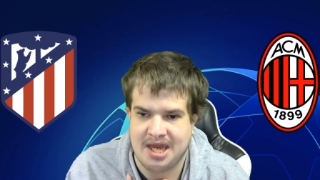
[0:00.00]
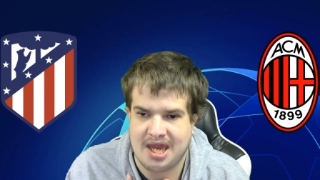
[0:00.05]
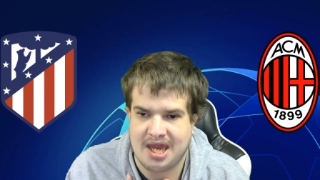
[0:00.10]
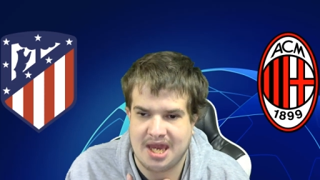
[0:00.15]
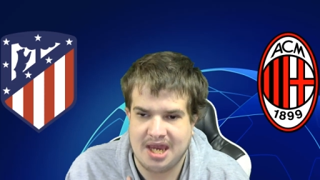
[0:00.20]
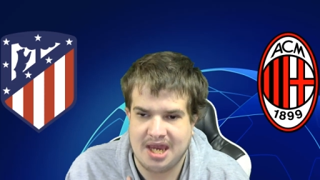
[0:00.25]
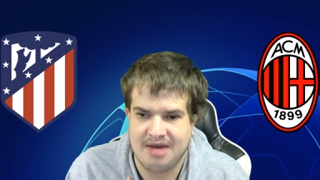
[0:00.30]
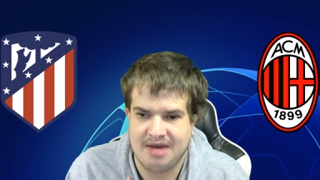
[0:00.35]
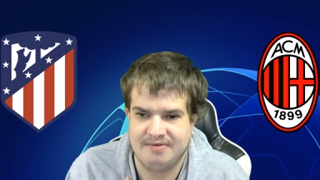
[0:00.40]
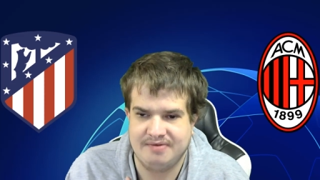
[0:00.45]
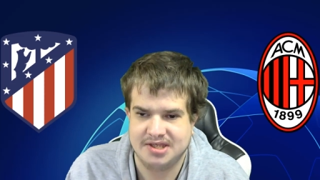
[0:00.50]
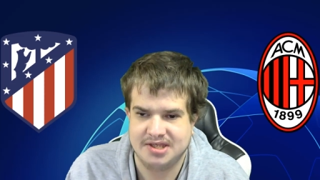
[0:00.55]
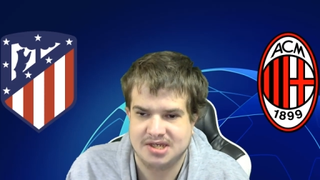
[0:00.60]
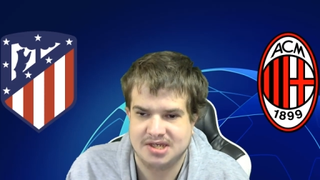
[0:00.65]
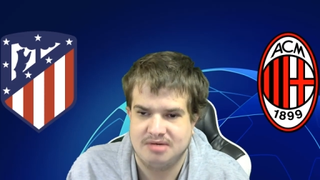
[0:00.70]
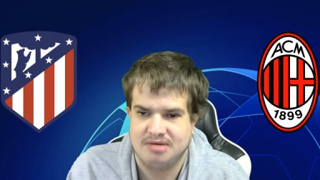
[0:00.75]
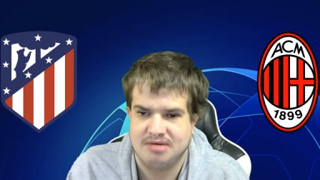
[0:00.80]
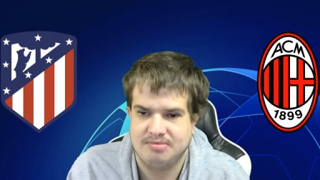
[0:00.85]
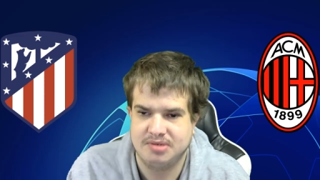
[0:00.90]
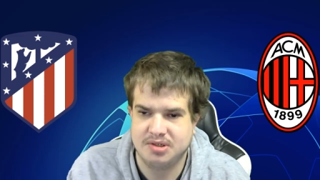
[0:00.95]

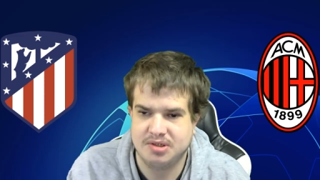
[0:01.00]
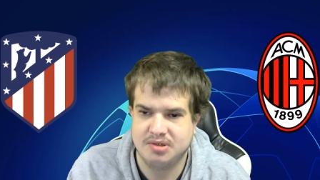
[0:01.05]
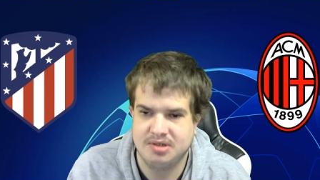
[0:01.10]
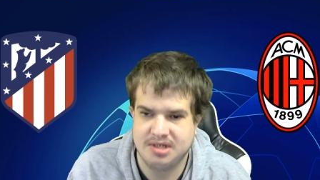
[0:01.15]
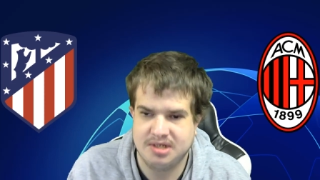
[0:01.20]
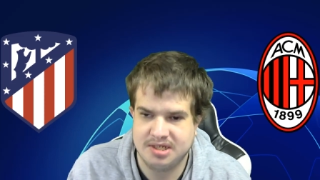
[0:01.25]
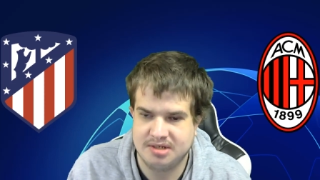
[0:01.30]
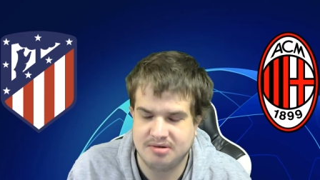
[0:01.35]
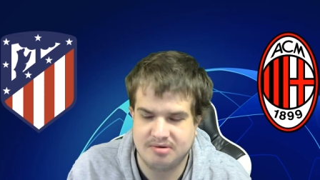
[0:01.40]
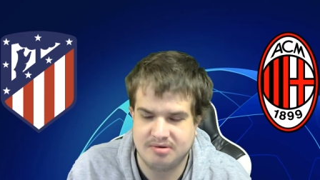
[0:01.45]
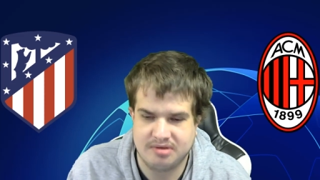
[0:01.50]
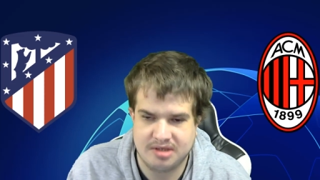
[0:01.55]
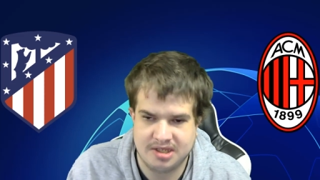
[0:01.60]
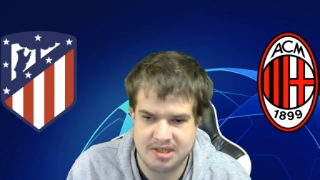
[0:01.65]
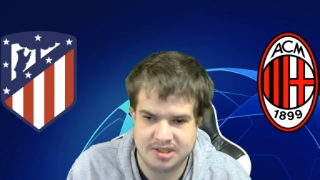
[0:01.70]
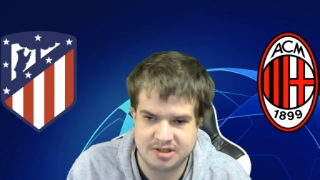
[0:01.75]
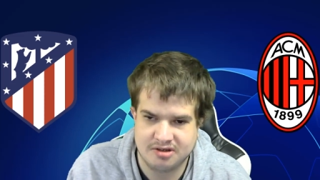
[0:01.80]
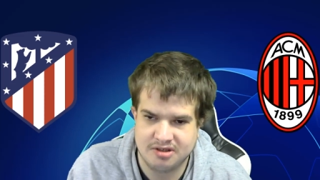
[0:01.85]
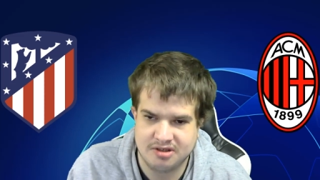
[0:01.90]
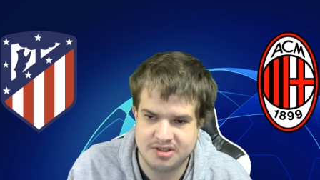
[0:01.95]
Atletico Madrid, it's
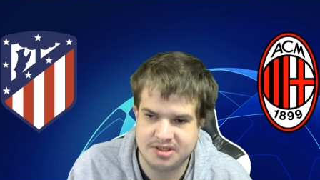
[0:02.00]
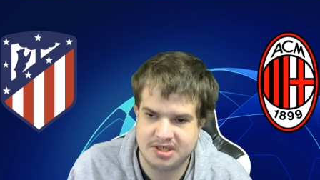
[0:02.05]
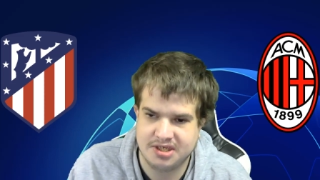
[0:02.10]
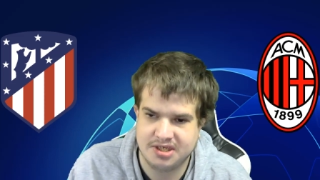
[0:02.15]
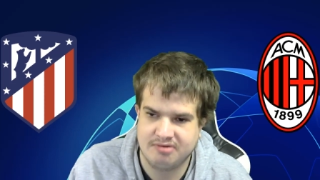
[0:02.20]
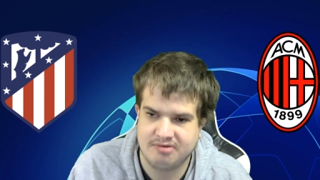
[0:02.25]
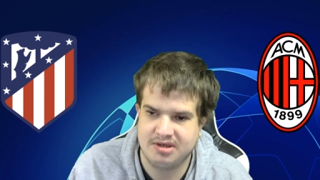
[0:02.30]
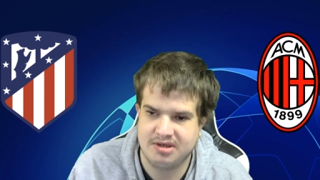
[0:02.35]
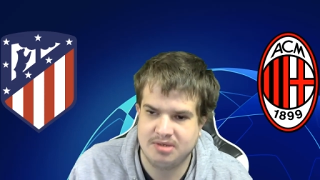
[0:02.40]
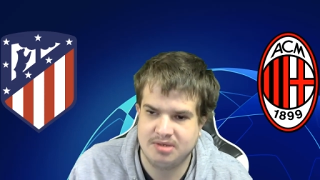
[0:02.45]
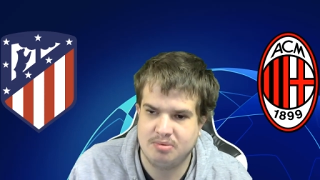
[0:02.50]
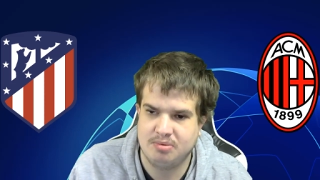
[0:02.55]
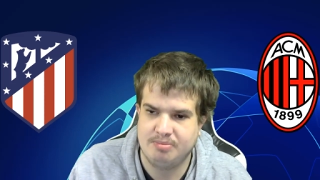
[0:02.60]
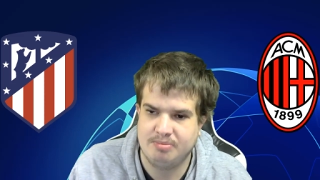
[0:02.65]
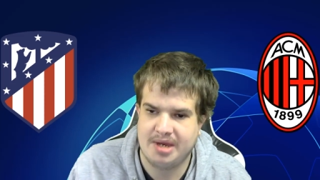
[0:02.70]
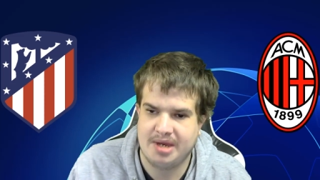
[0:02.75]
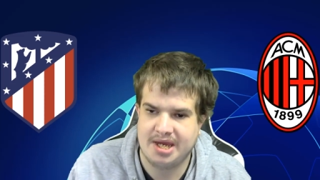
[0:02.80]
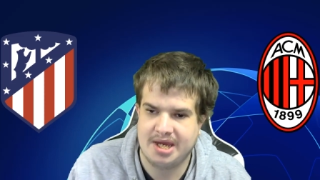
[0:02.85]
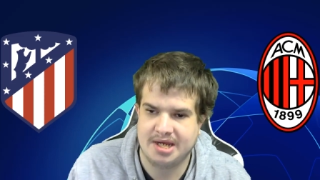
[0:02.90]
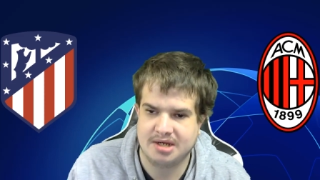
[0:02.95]
good to see Griezmann
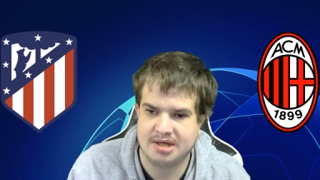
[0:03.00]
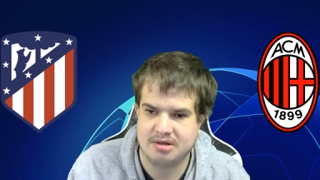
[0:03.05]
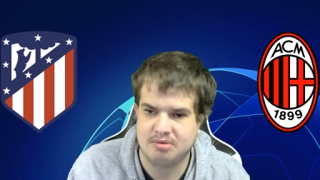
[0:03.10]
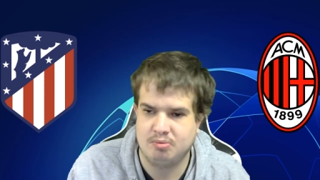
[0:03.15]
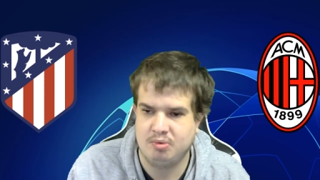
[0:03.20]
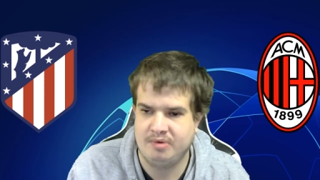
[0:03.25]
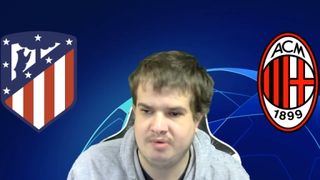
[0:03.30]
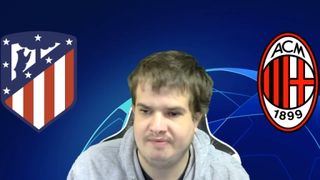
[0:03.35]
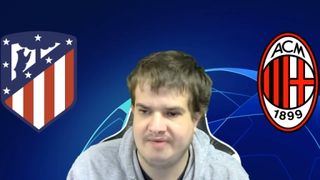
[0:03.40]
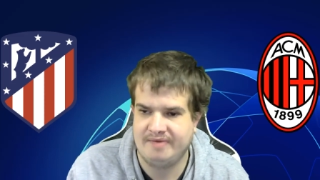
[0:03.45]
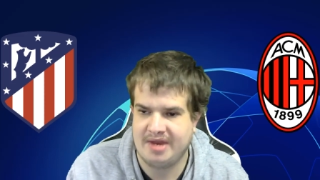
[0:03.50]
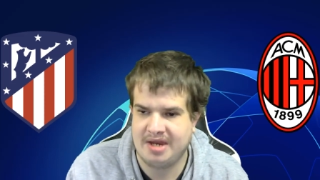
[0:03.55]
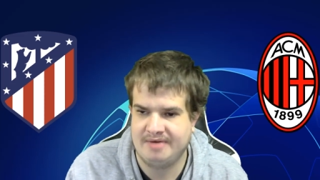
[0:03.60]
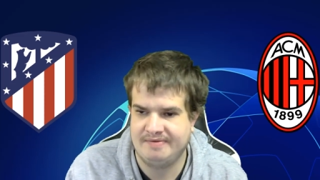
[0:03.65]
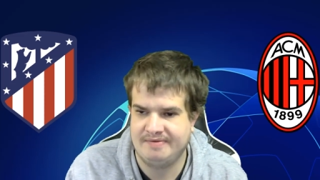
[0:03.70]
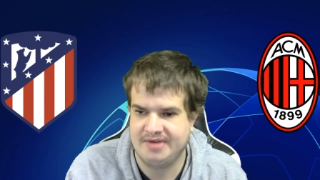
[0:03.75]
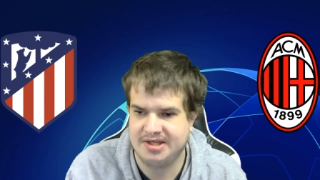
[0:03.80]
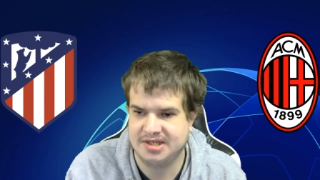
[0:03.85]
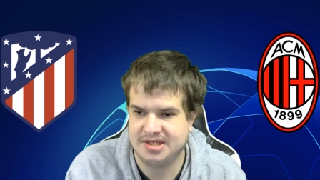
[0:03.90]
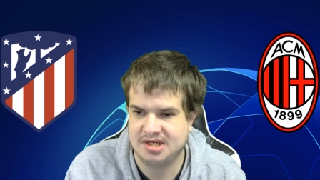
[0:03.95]
back with
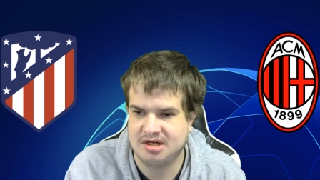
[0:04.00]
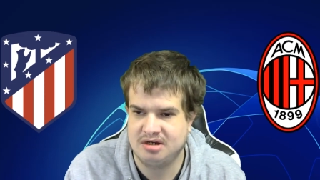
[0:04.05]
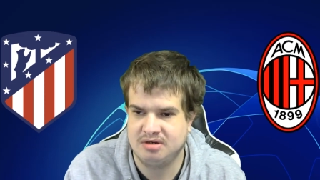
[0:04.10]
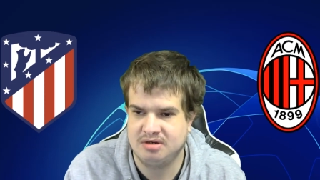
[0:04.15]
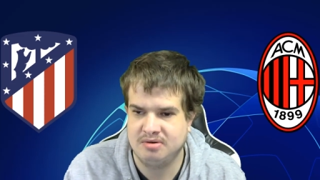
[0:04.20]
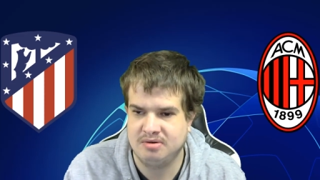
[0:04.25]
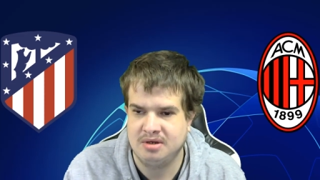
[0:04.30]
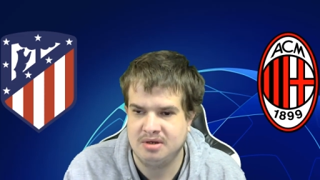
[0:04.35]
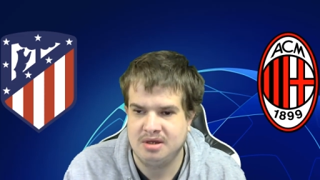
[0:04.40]
Atletico.